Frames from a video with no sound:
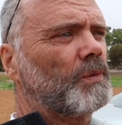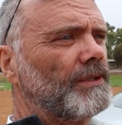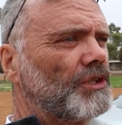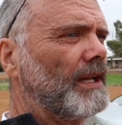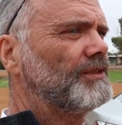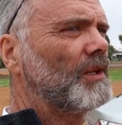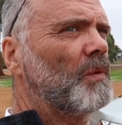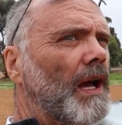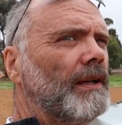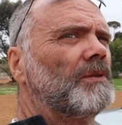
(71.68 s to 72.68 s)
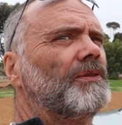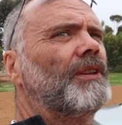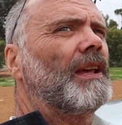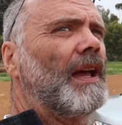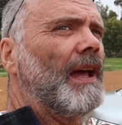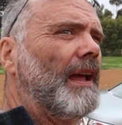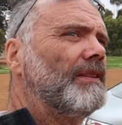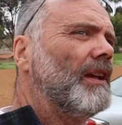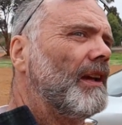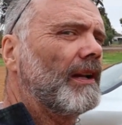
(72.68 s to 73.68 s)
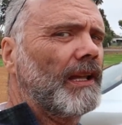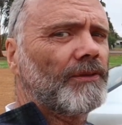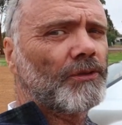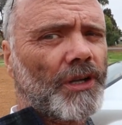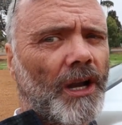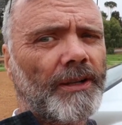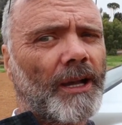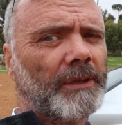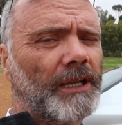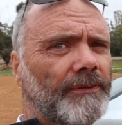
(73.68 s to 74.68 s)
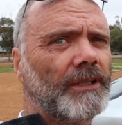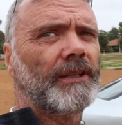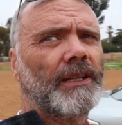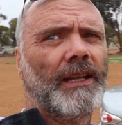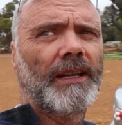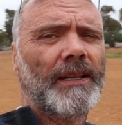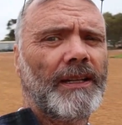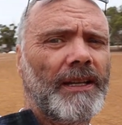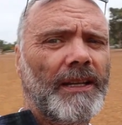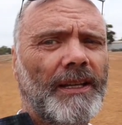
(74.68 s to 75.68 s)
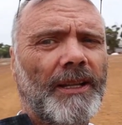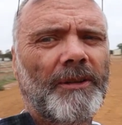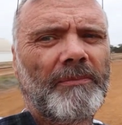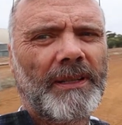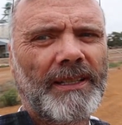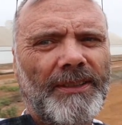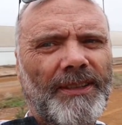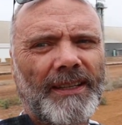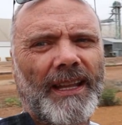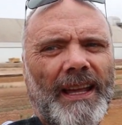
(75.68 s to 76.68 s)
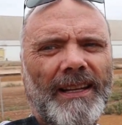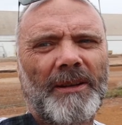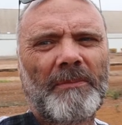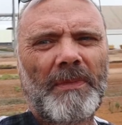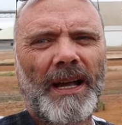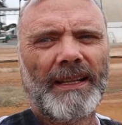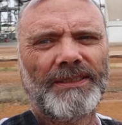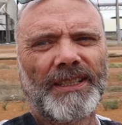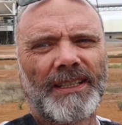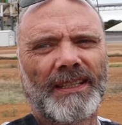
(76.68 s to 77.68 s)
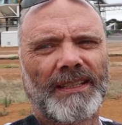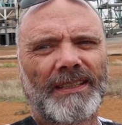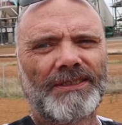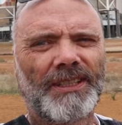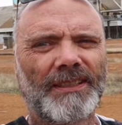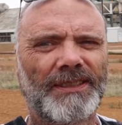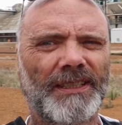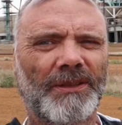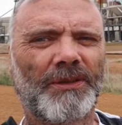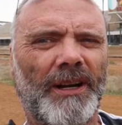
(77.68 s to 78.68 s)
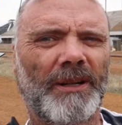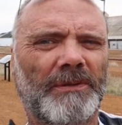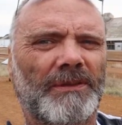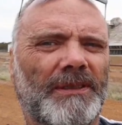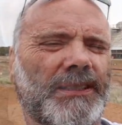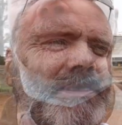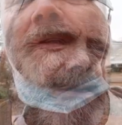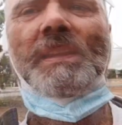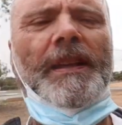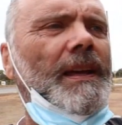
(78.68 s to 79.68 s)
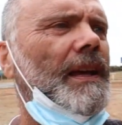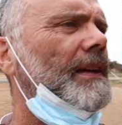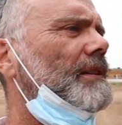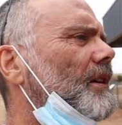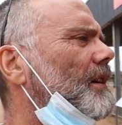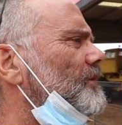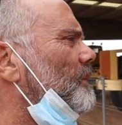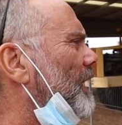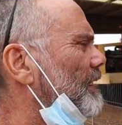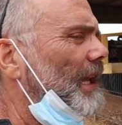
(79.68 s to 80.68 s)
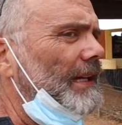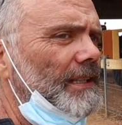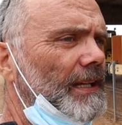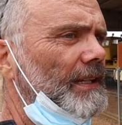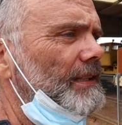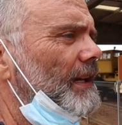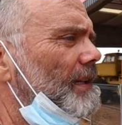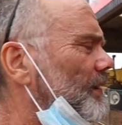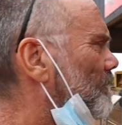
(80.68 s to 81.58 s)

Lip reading: We're chasing whales, and yeah, I get the drone up and everything here. But isn't that amazing? Just incredible. And guys, we're at Lake King now.